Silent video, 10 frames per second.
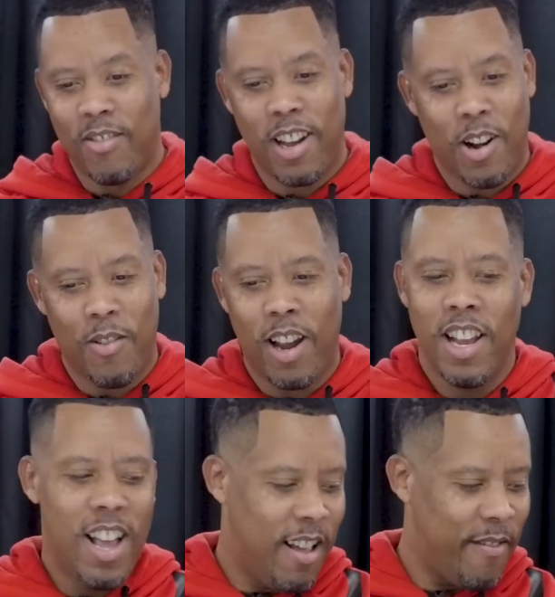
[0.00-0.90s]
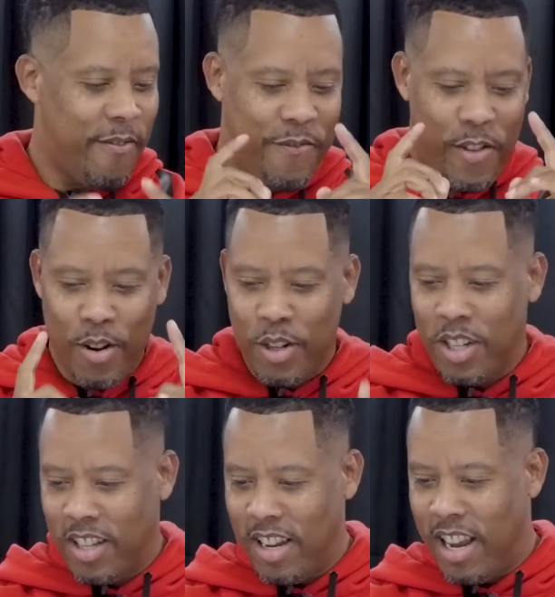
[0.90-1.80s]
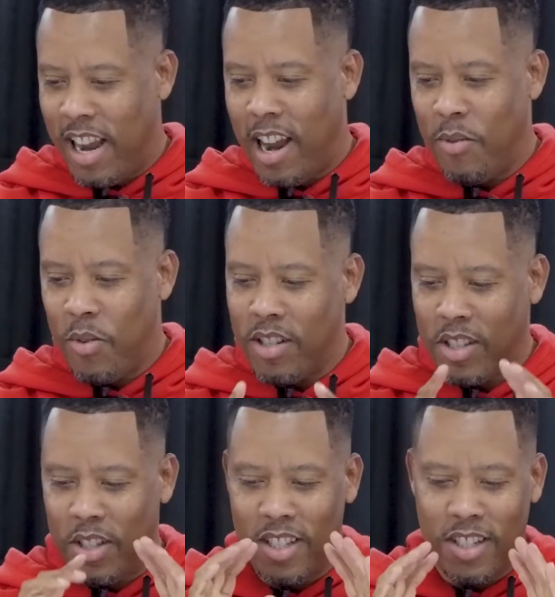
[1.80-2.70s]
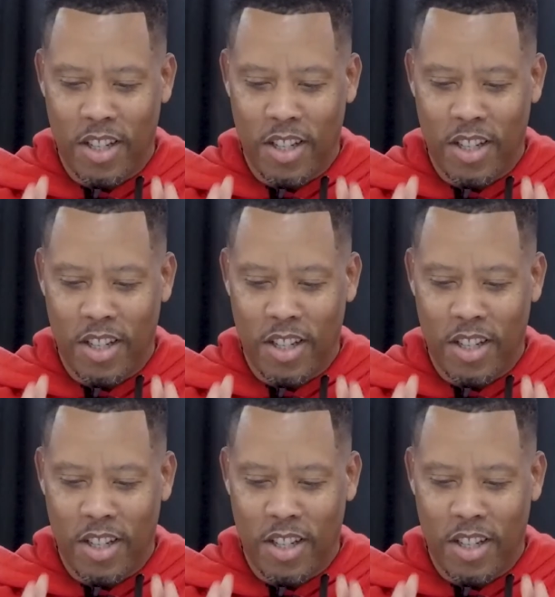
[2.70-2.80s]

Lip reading: All right. First thing I want to